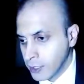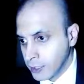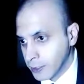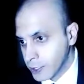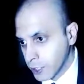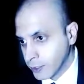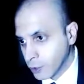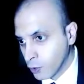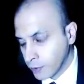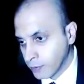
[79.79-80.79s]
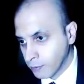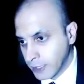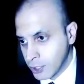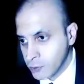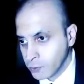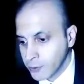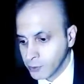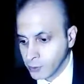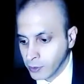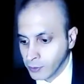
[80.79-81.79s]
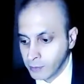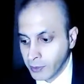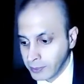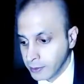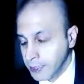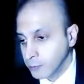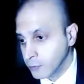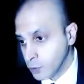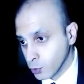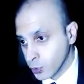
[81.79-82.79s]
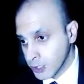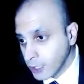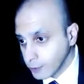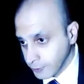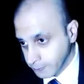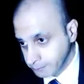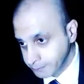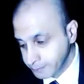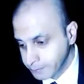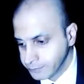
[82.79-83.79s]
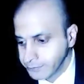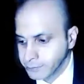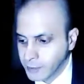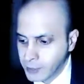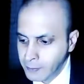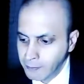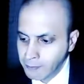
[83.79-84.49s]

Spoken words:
a psychotic mass murderer by the name of Joe Stalin. Okay?